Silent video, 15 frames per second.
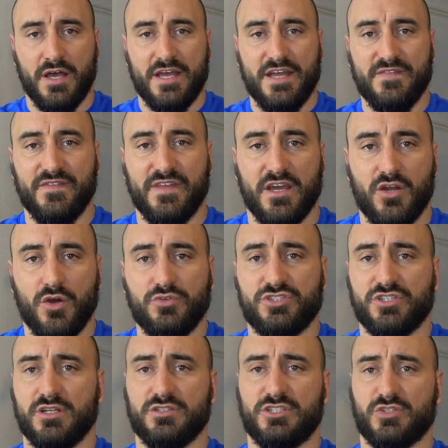Indian
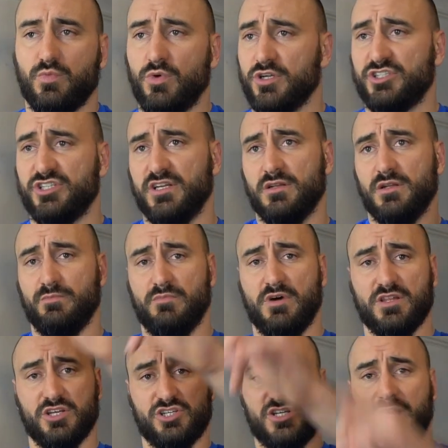Ocean, just watching the
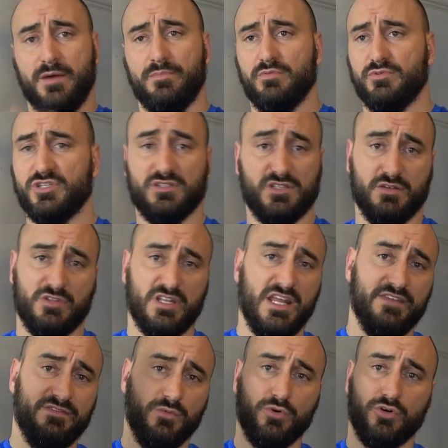mothership, which is the
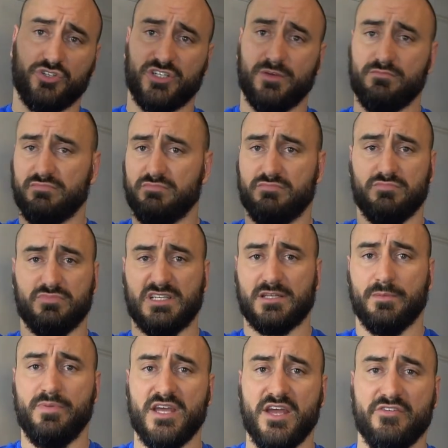Navy warship,
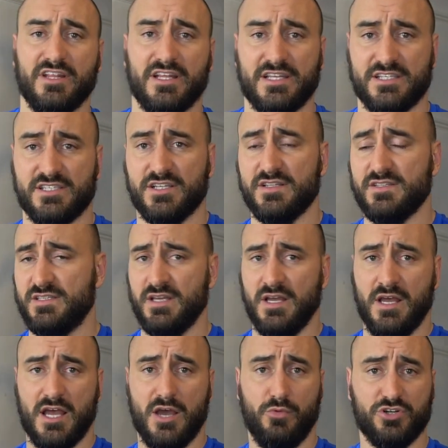disappear in the distance,
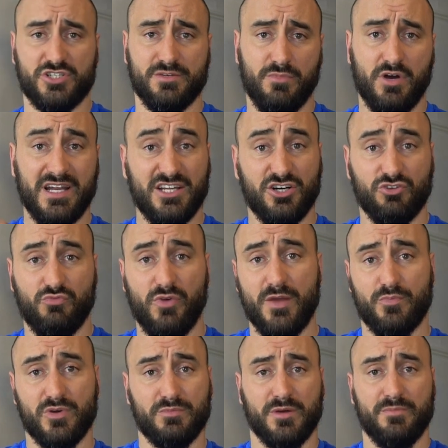and watching my little
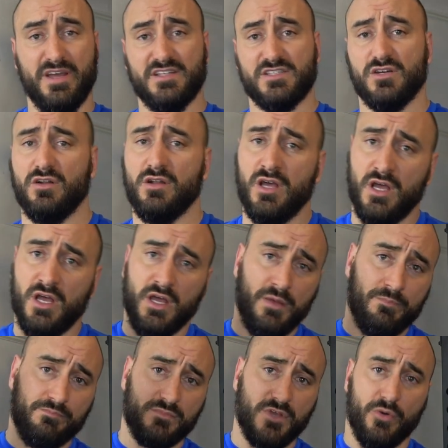rib with my mates on
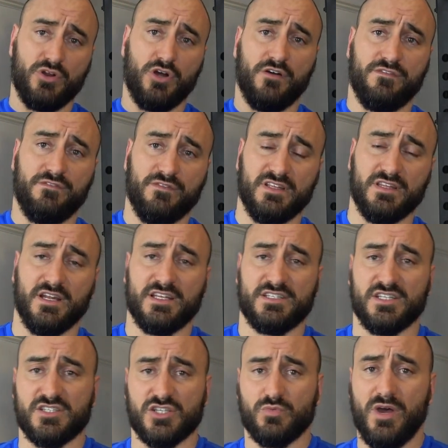going off in the
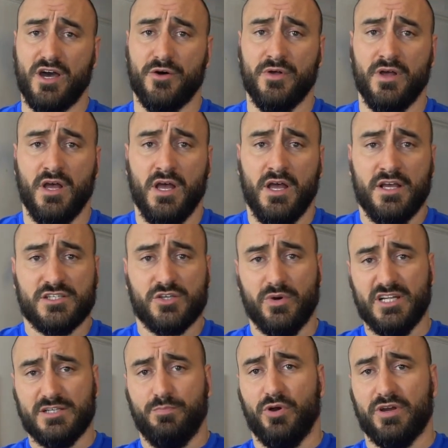distance as well. So at
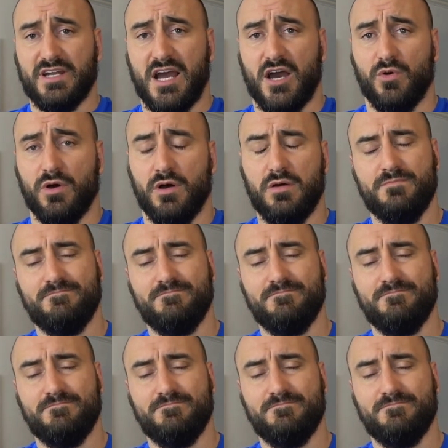this point now,